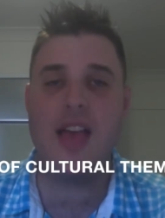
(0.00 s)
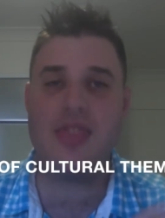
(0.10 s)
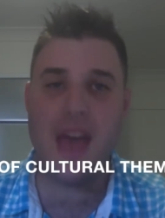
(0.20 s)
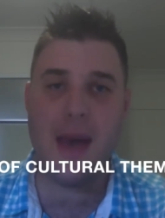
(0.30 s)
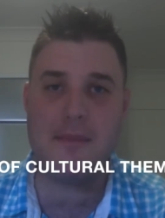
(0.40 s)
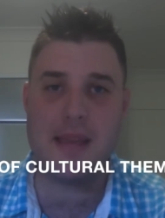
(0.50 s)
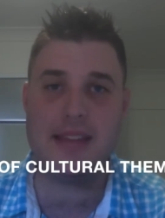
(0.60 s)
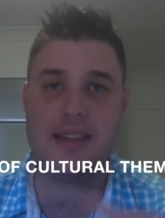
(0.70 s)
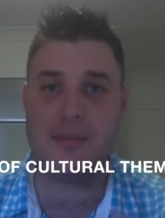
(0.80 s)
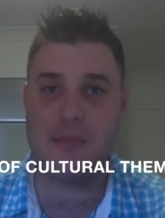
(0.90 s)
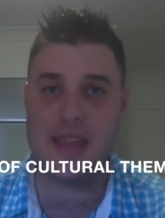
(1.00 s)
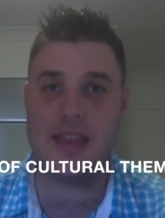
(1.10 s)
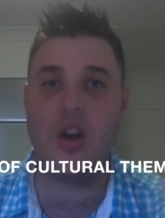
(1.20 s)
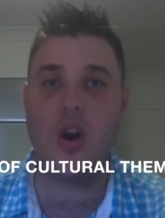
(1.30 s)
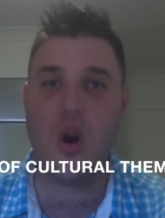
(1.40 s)
That means to make
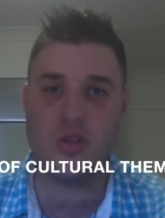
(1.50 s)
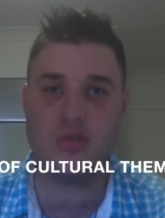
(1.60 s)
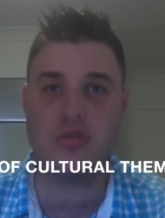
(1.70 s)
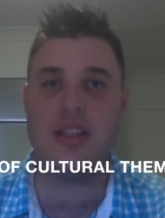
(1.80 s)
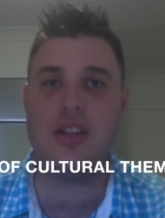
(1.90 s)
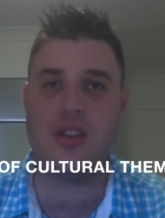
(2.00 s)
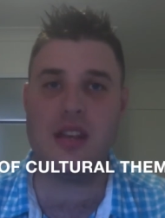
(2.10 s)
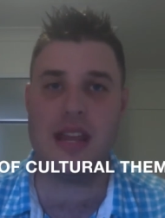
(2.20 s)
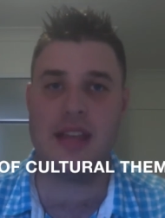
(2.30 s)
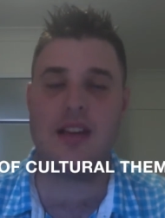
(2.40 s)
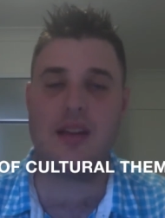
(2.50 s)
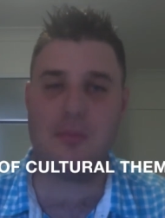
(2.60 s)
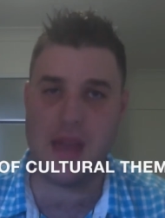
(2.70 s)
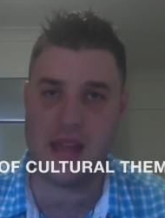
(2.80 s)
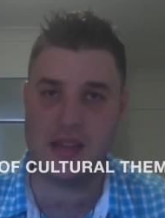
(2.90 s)
it culturally unique
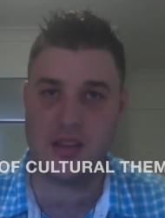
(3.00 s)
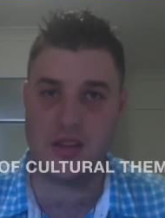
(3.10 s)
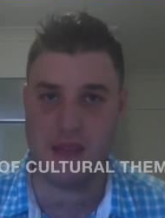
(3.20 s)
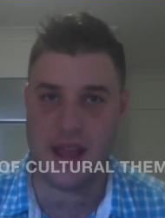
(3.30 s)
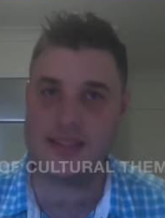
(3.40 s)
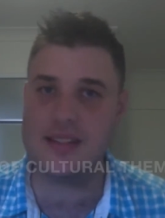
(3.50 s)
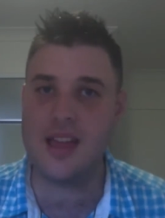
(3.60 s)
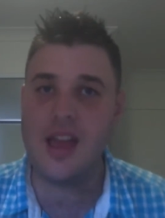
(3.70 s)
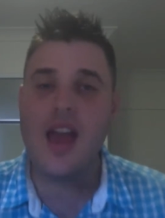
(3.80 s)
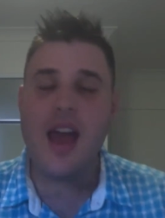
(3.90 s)
compared to the rest.